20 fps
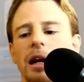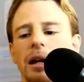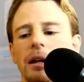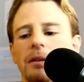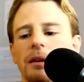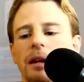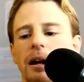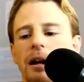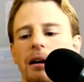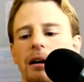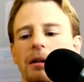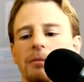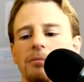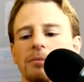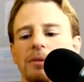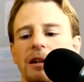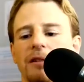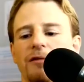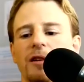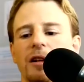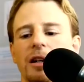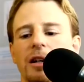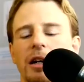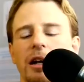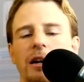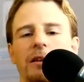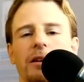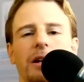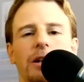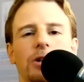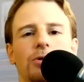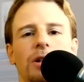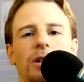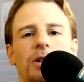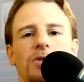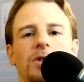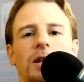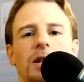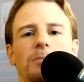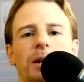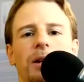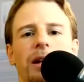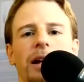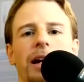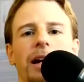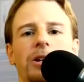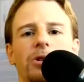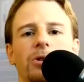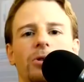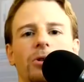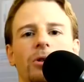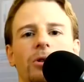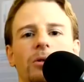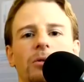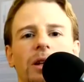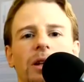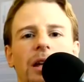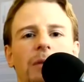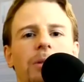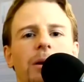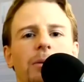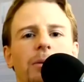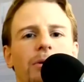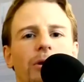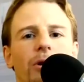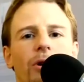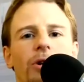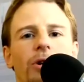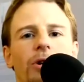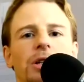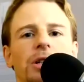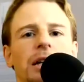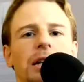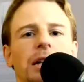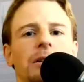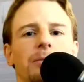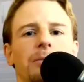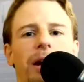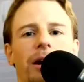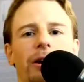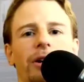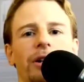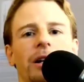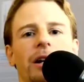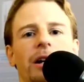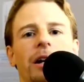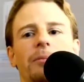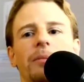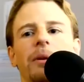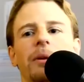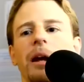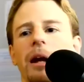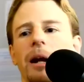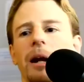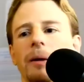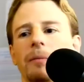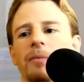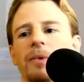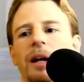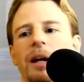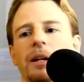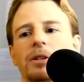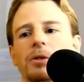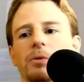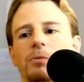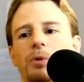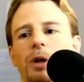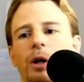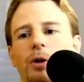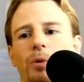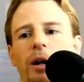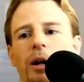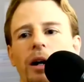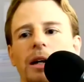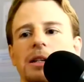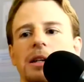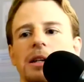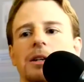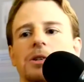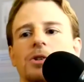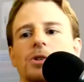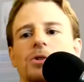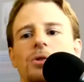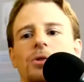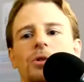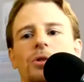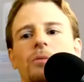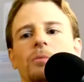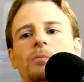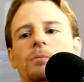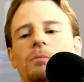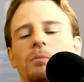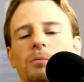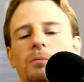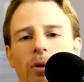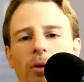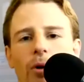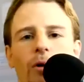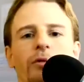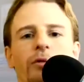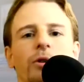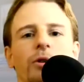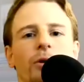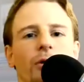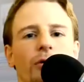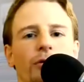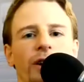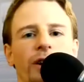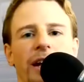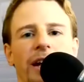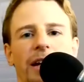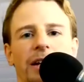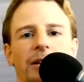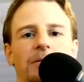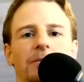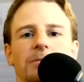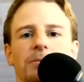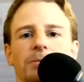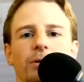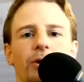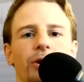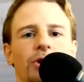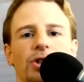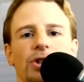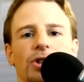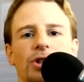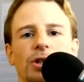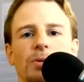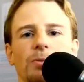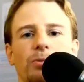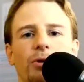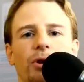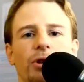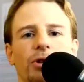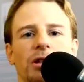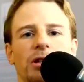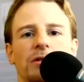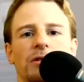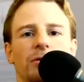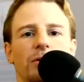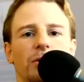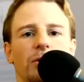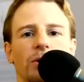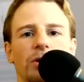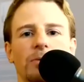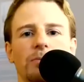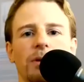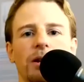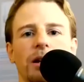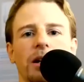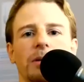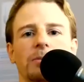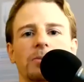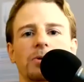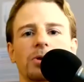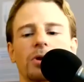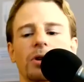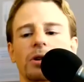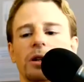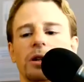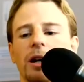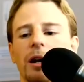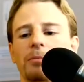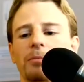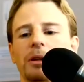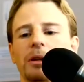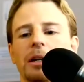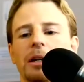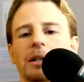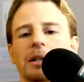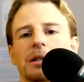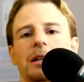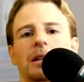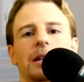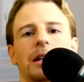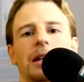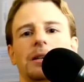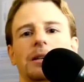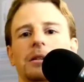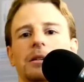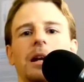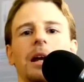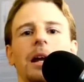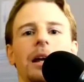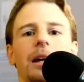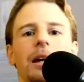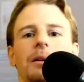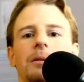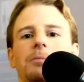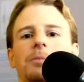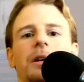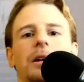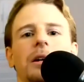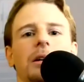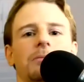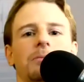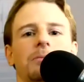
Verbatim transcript: there are definitely other interests at play to keep people locked in a paradigm that requires us to over and over again purchase processed foods by certain companies that get uh,